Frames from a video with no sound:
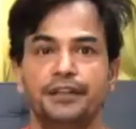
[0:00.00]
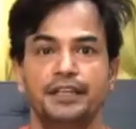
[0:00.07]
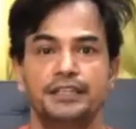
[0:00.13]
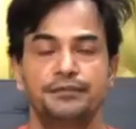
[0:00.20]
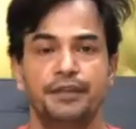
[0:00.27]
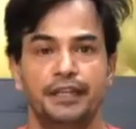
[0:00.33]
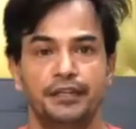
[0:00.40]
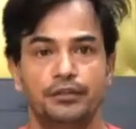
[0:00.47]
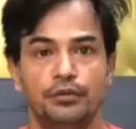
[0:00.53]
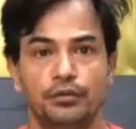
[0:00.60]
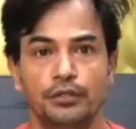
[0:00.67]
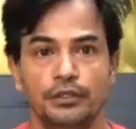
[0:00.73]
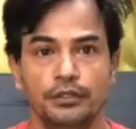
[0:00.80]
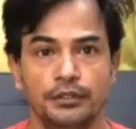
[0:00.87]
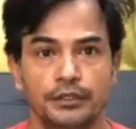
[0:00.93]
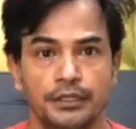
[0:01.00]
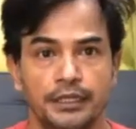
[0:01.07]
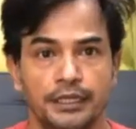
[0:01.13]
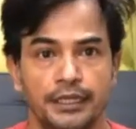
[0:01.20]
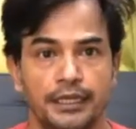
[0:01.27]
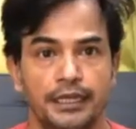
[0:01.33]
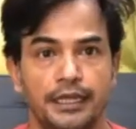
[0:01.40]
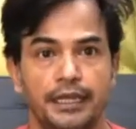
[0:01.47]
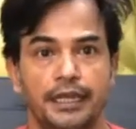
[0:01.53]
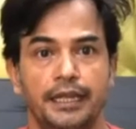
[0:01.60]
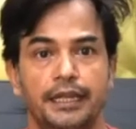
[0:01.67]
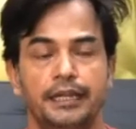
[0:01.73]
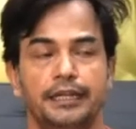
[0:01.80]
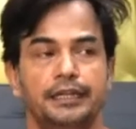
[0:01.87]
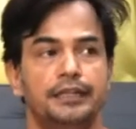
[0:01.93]
Kriya is very good.
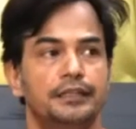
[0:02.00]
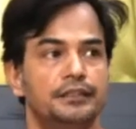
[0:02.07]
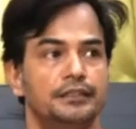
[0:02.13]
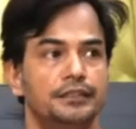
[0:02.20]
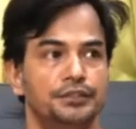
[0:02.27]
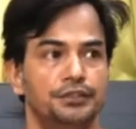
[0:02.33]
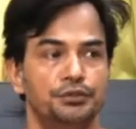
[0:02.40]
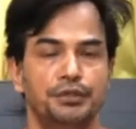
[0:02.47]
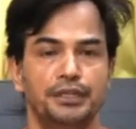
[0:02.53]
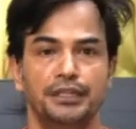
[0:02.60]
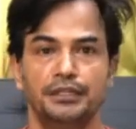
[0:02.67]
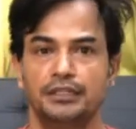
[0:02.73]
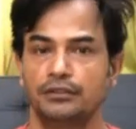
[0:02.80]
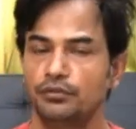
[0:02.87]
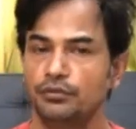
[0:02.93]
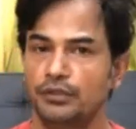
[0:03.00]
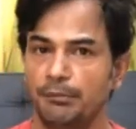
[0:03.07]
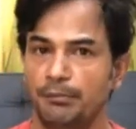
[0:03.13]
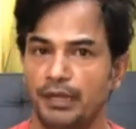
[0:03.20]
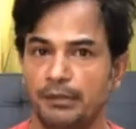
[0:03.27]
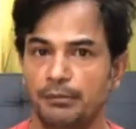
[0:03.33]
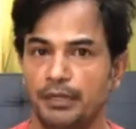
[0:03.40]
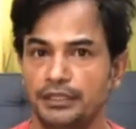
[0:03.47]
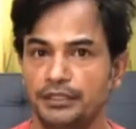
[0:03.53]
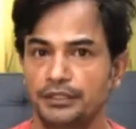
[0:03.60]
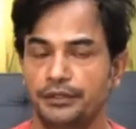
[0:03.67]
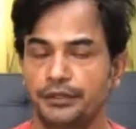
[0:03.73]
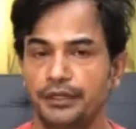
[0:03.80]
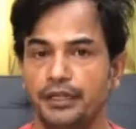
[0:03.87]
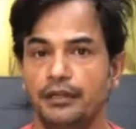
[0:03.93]
And you can do
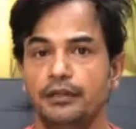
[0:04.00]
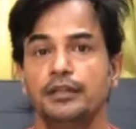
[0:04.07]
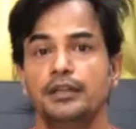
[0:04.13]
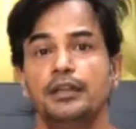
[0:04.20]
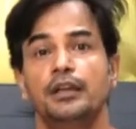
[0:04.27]
Kapalbhati Kriya.